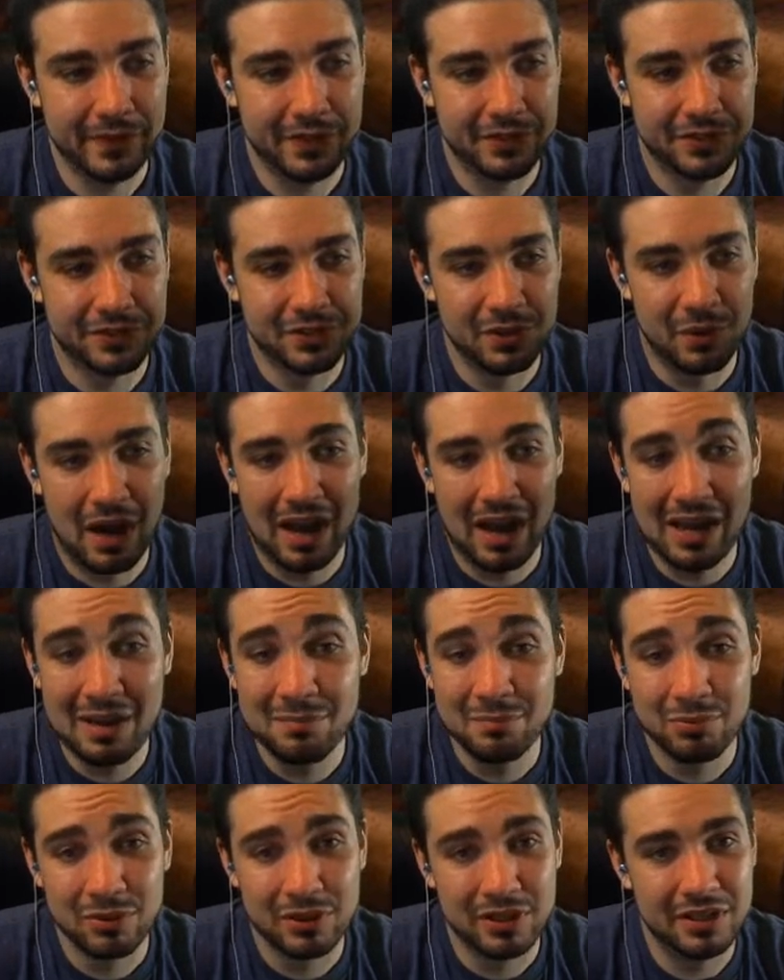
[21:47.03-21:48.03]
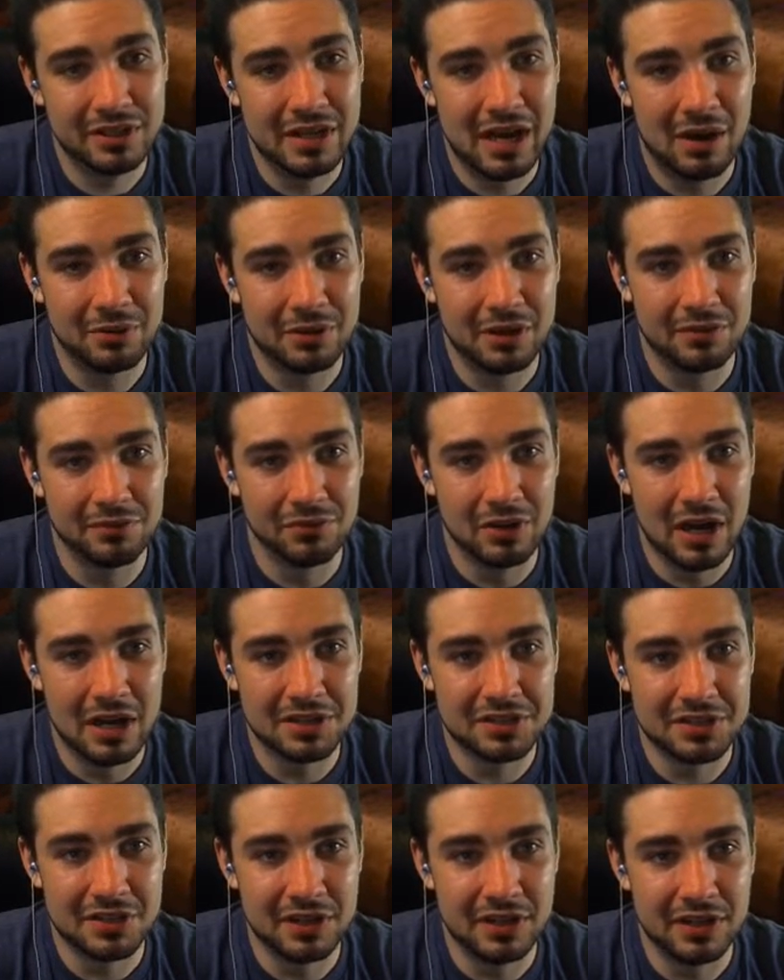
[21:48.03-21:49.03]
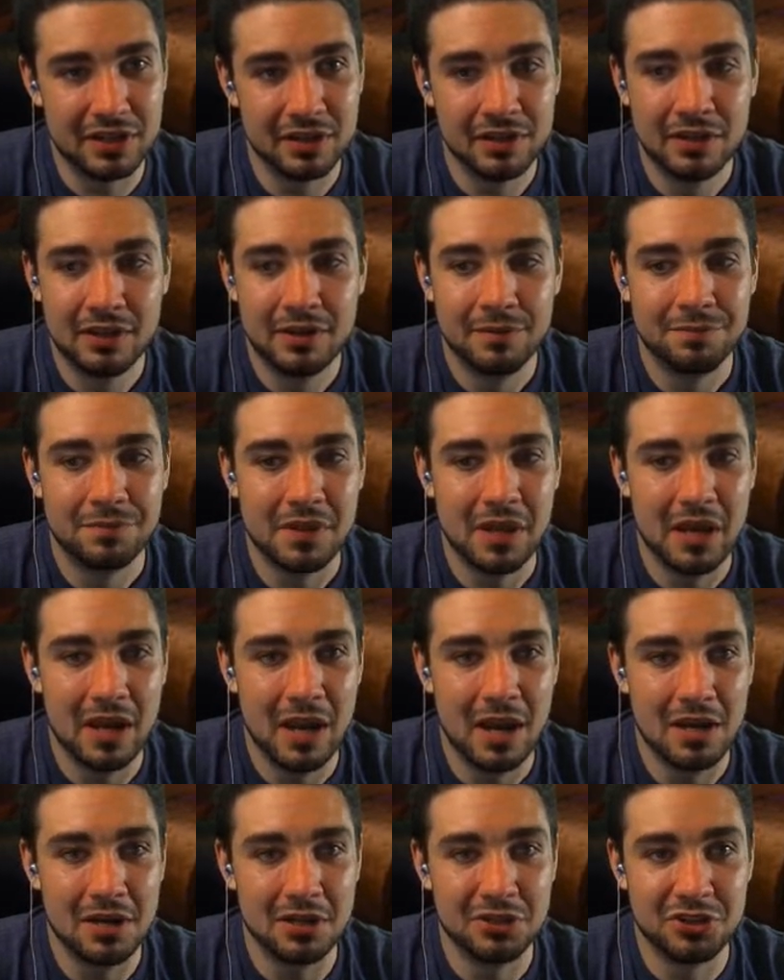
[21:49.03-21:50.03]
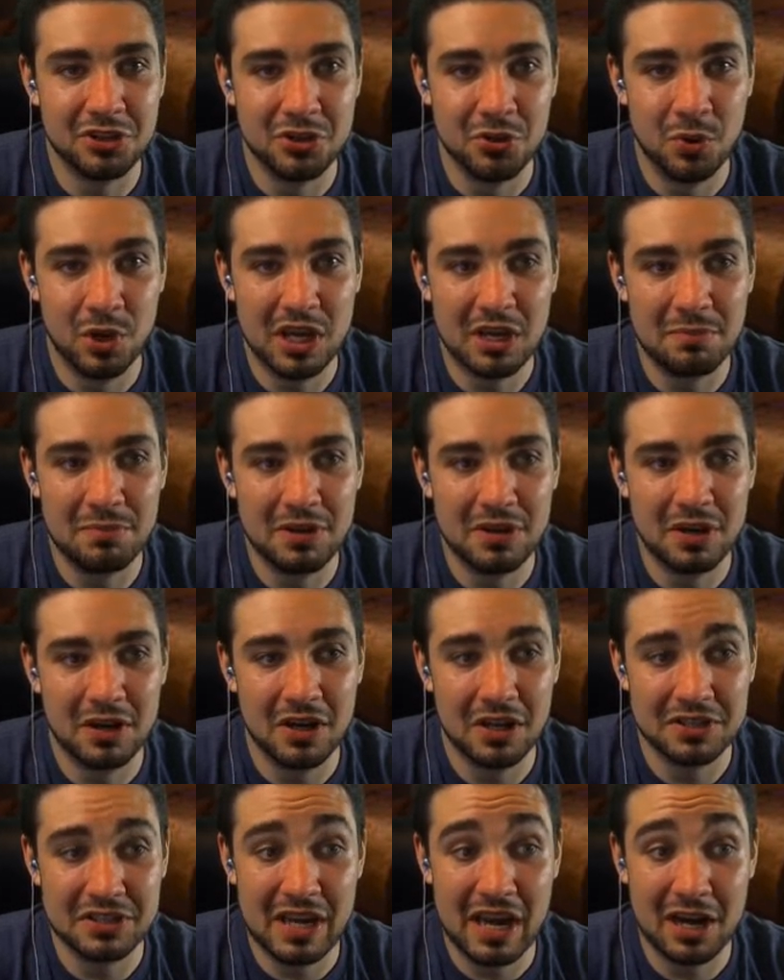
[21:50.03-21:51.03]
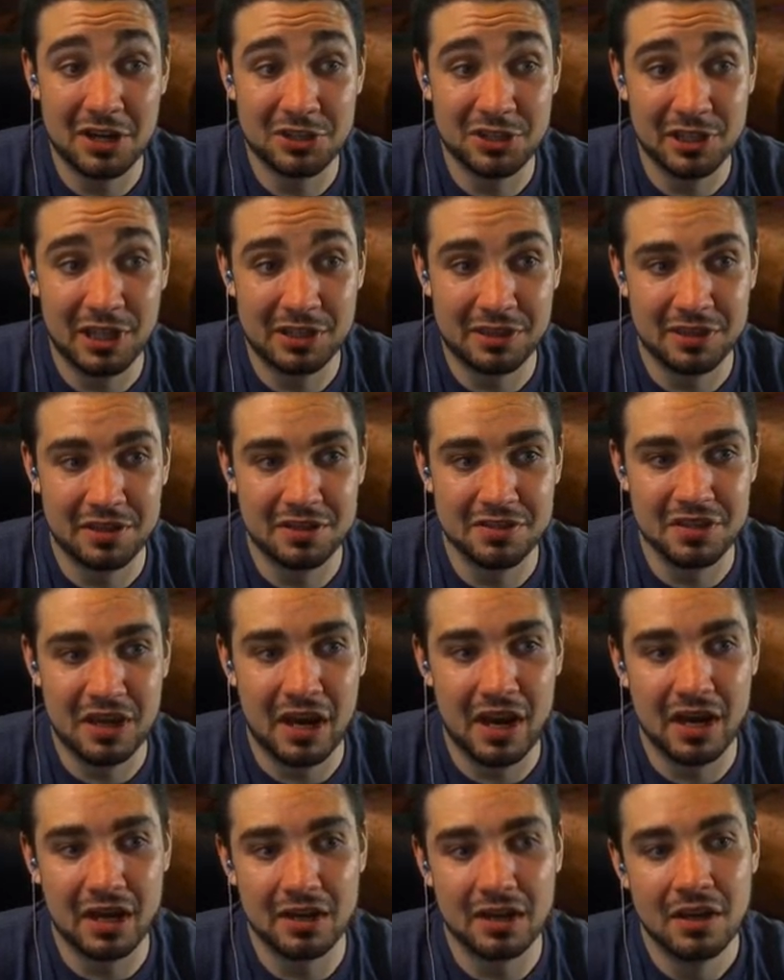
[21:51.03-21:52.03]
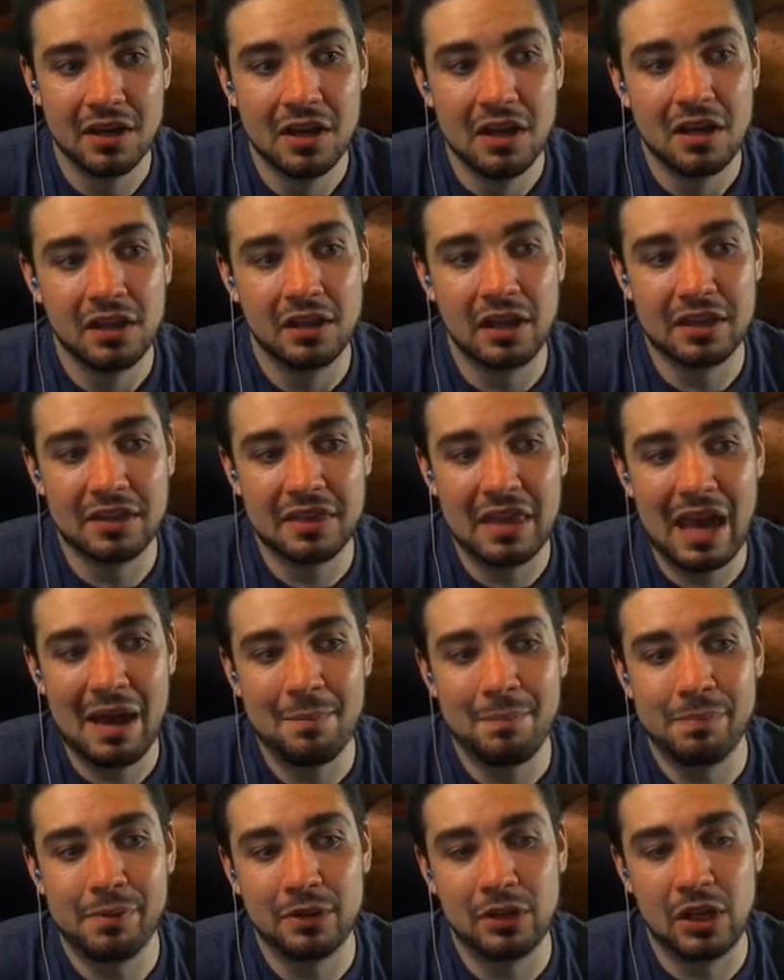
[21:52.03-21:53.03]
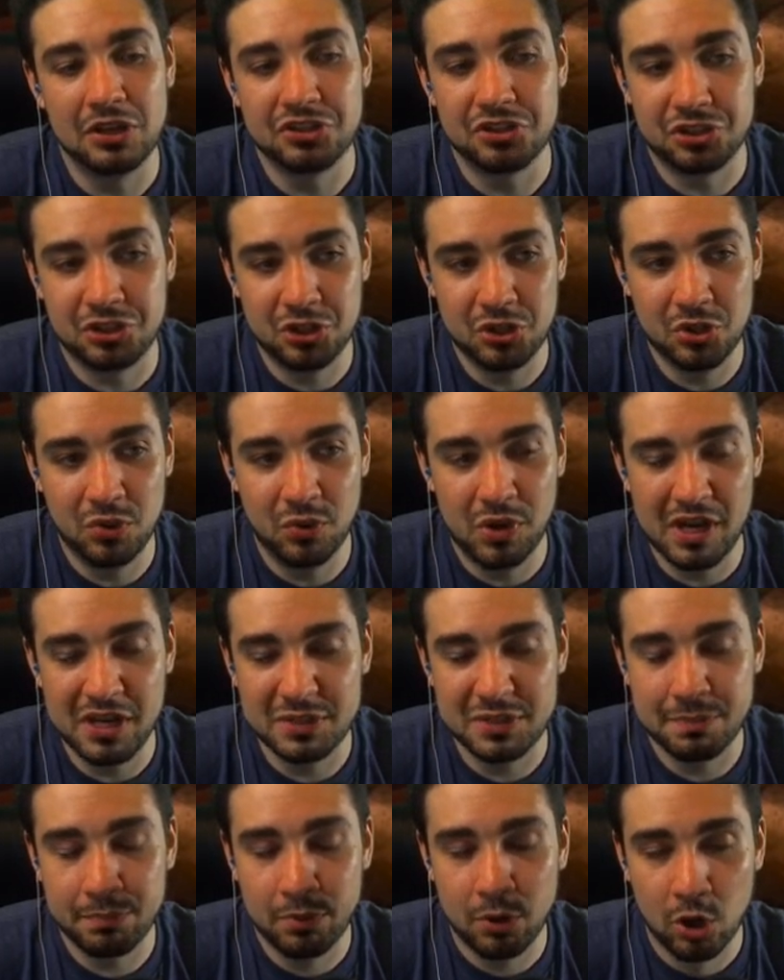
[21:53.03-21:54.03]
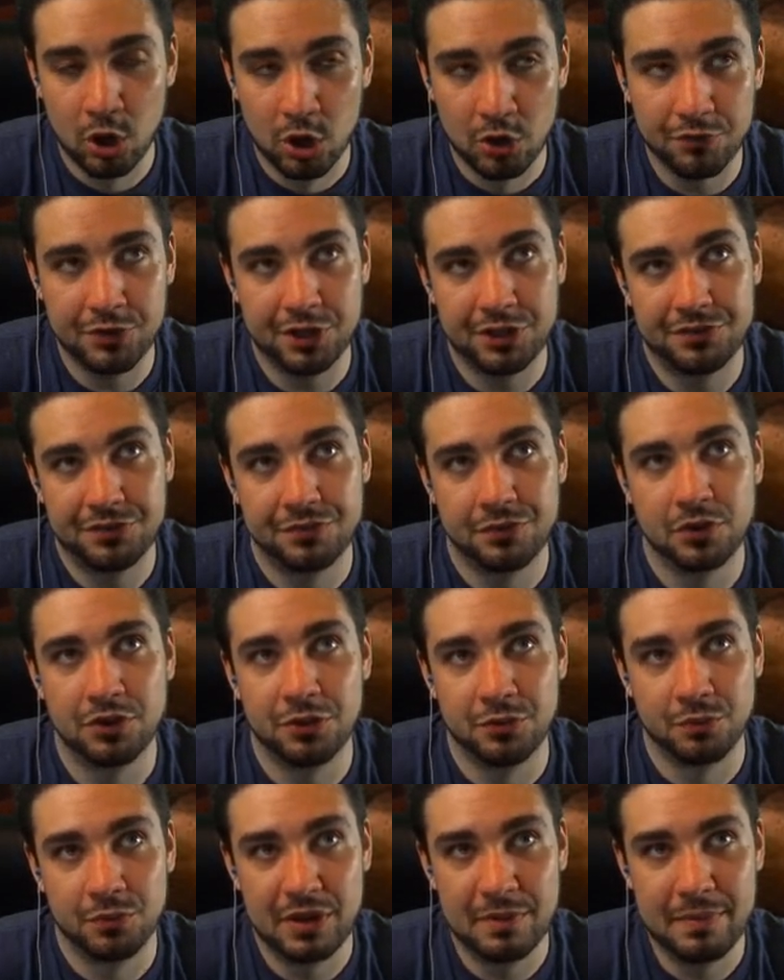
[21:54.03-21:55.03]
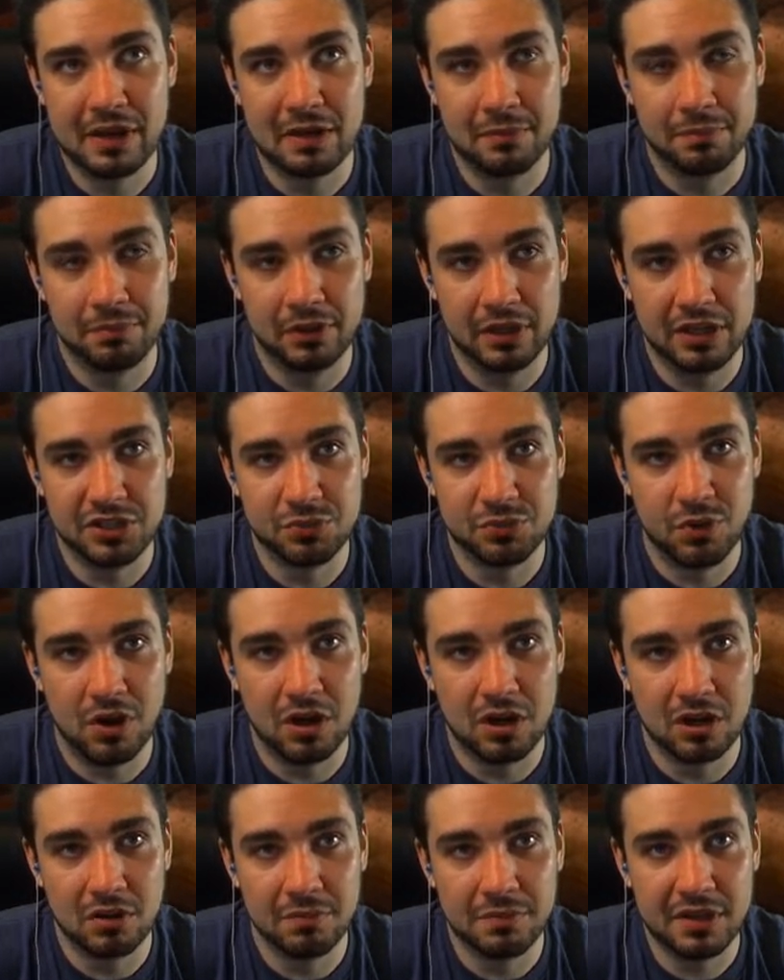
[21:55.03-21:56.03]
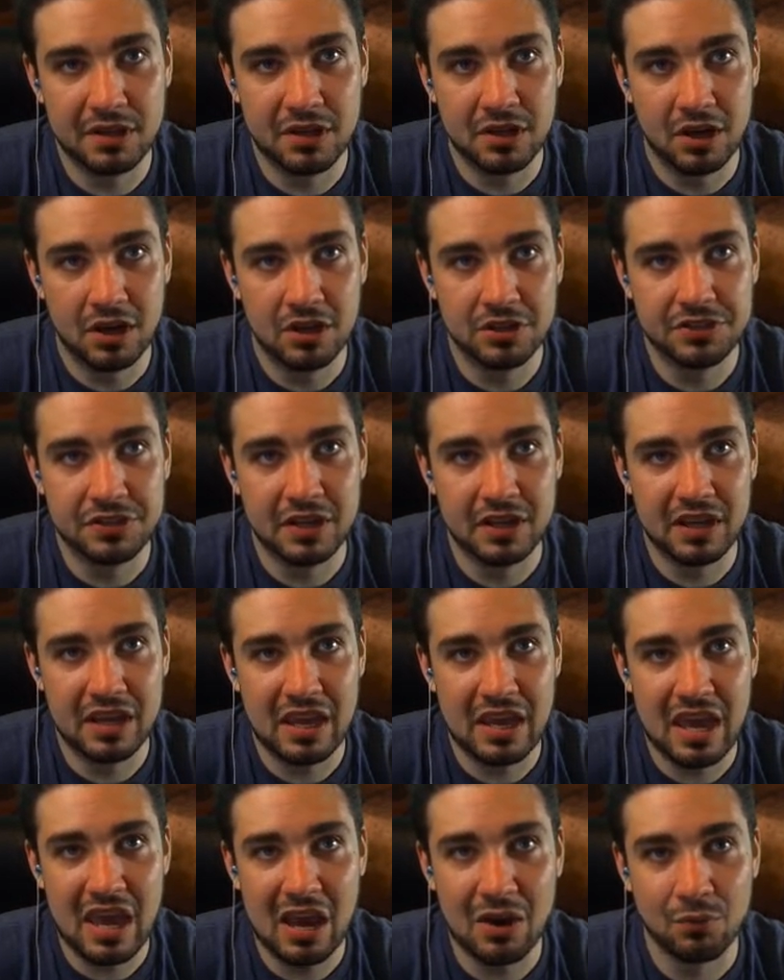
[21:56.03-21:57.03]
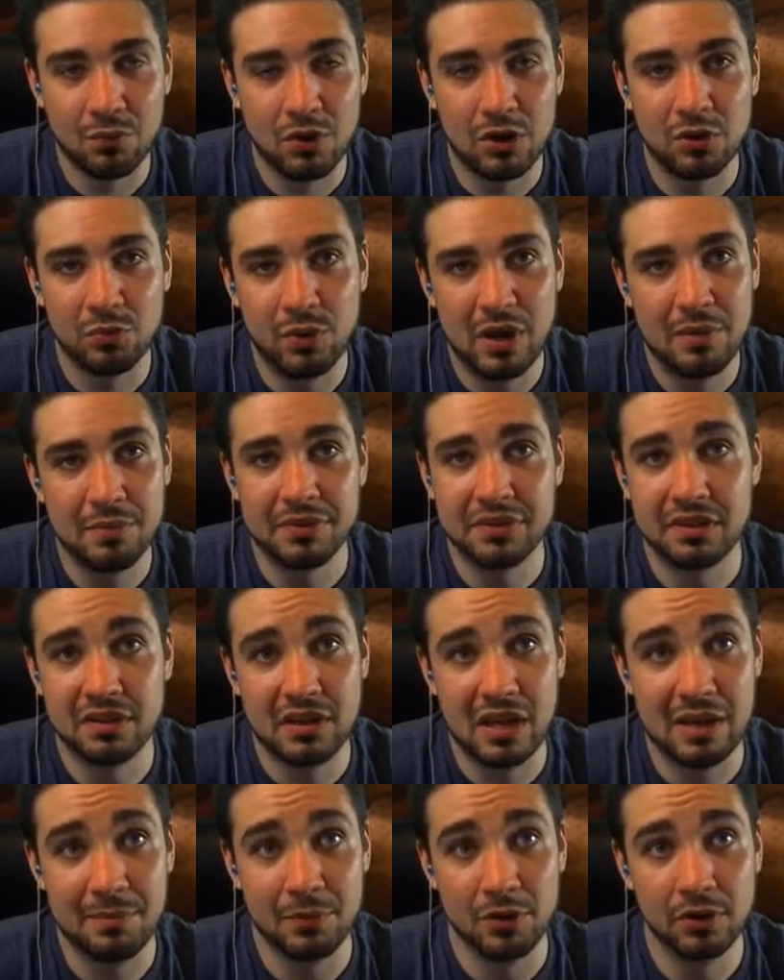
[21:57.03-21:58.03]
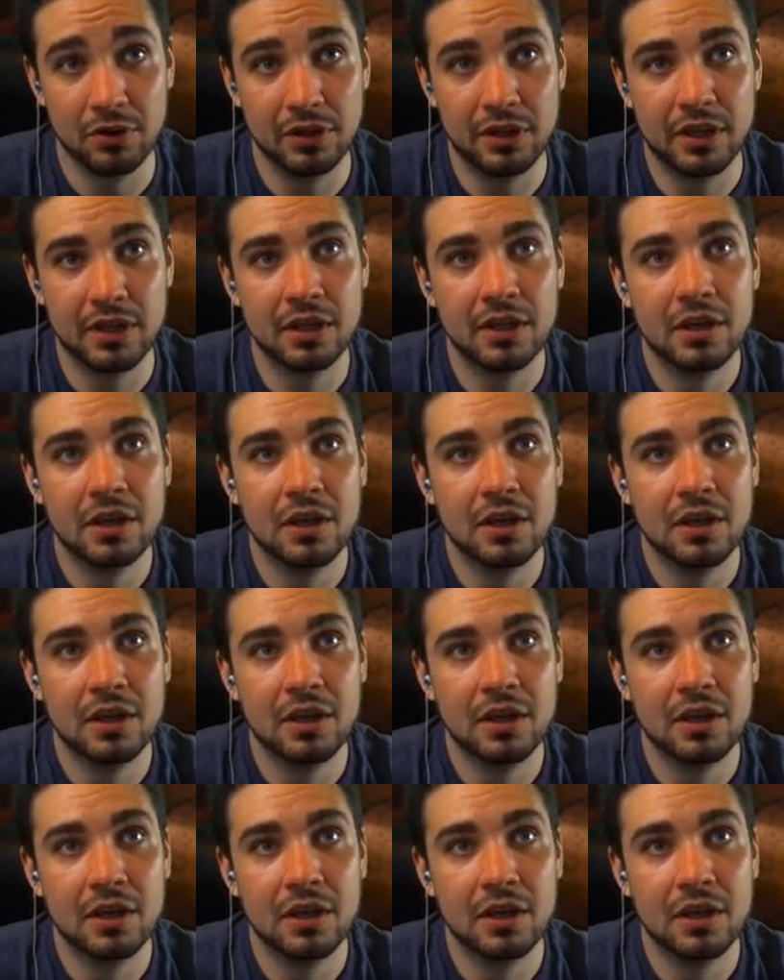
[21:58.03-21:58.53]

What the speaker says: So I'm pretty down on Vraska, and it's annoying because I actually like the design. Like, that +2 is perfect for a 3 mana planeswalker because it can't run away with the game early.